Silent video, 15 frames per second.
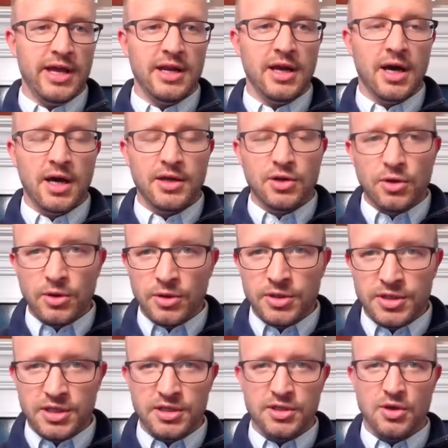and God
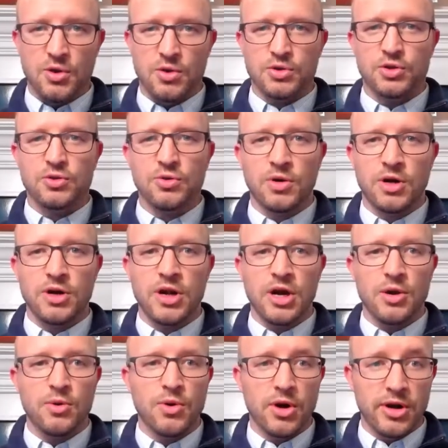curses those who
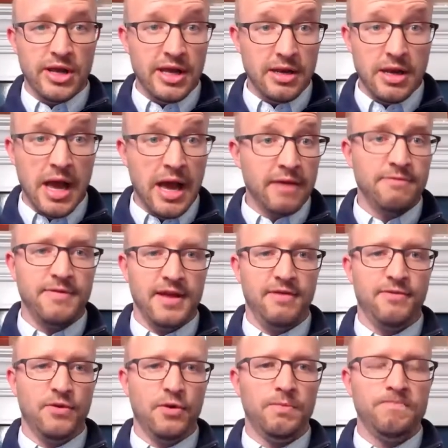are not
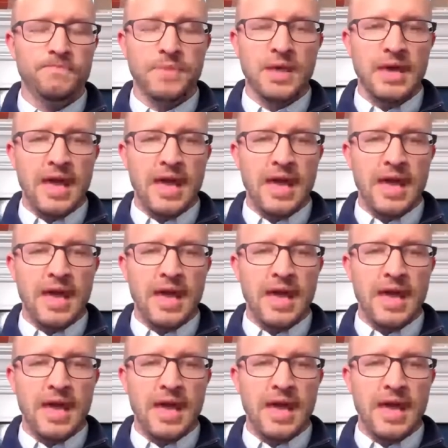faithful.